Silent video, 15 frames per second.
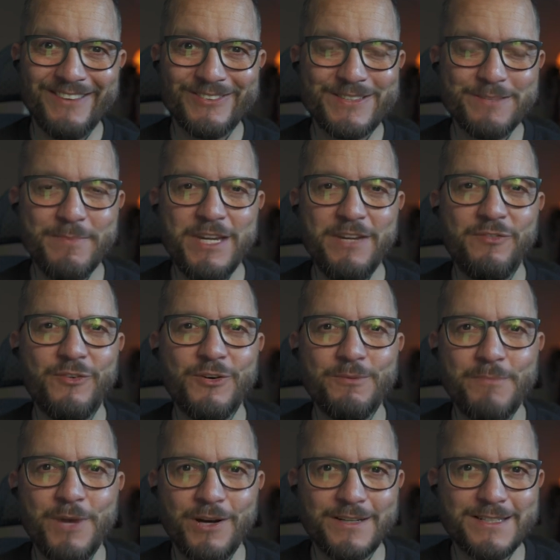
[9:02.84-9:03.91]
to me for
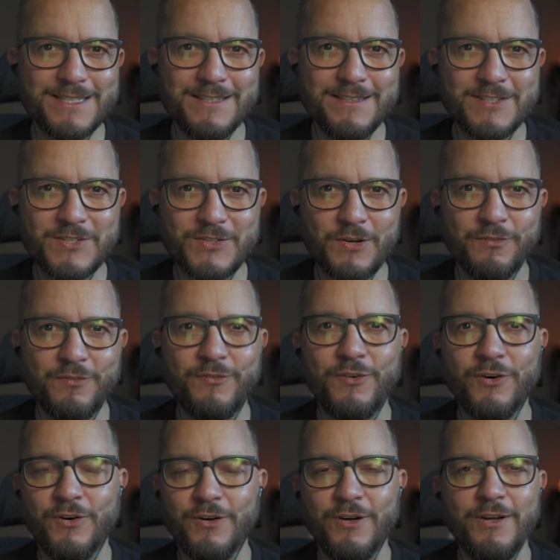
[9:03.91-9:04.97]
marketing stuff,
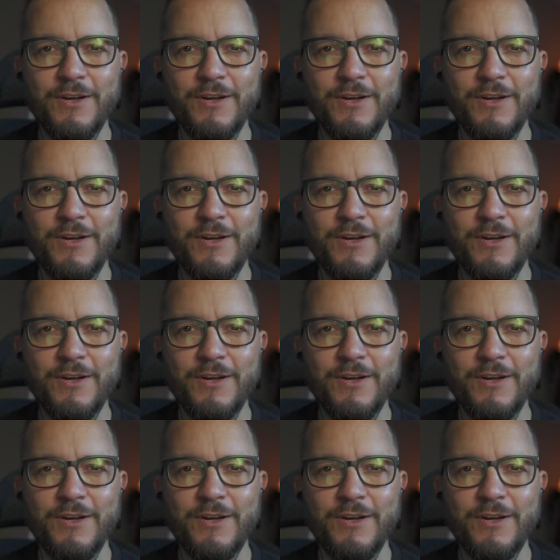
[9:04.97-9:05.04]
for